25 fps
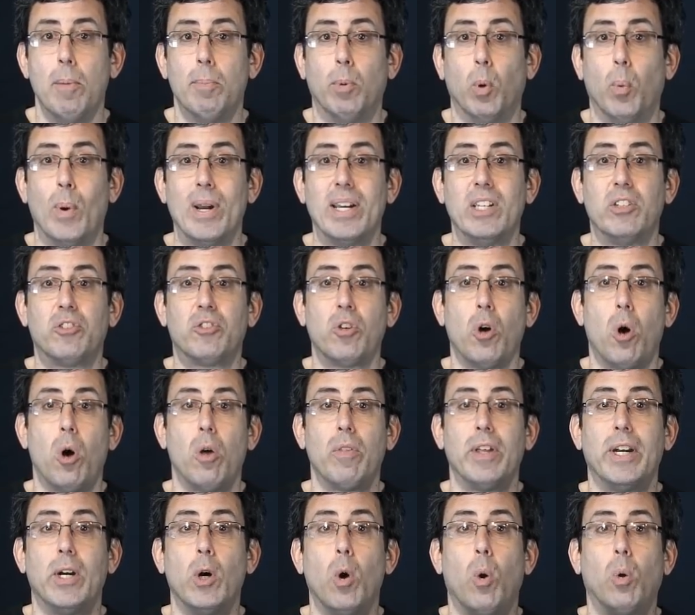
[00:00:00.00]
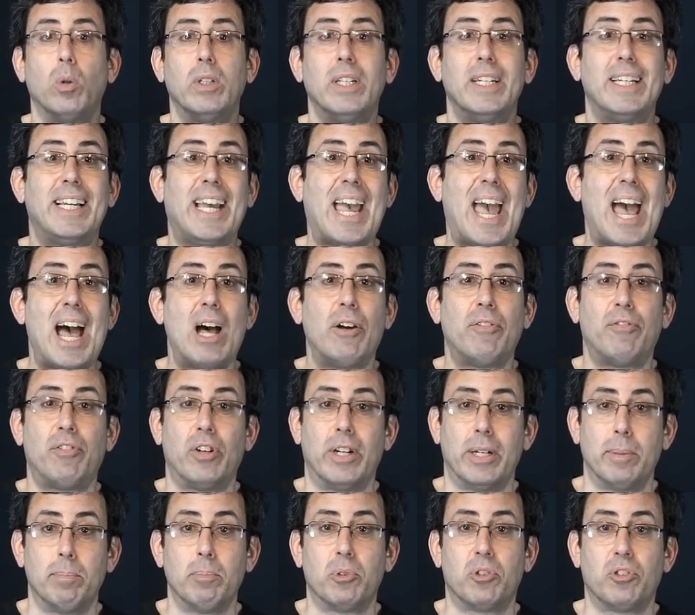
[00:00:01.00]
But when he saw the golden calf
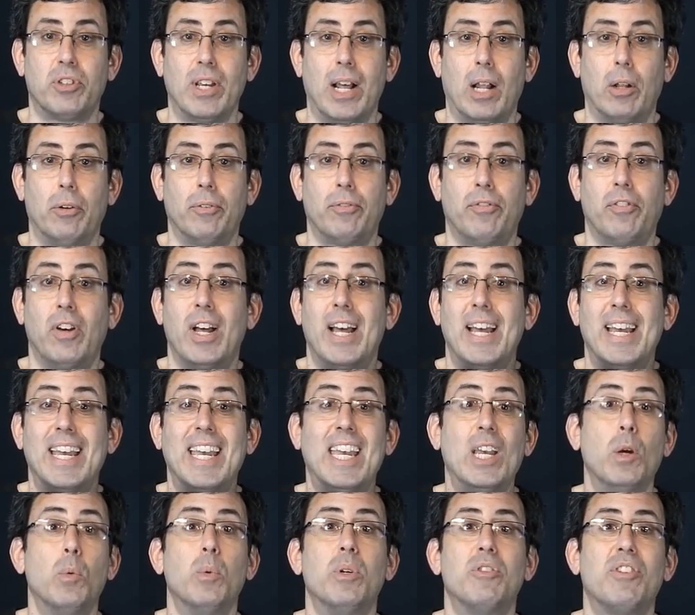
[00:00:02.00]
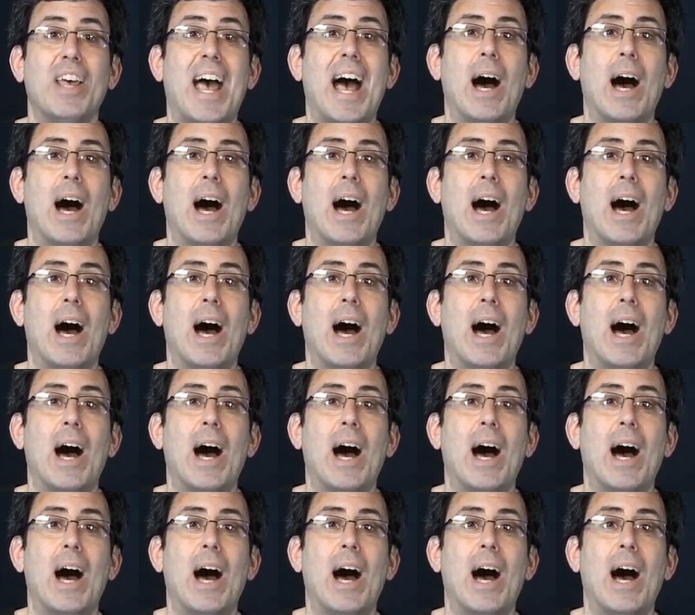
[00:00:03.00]
for himself, he was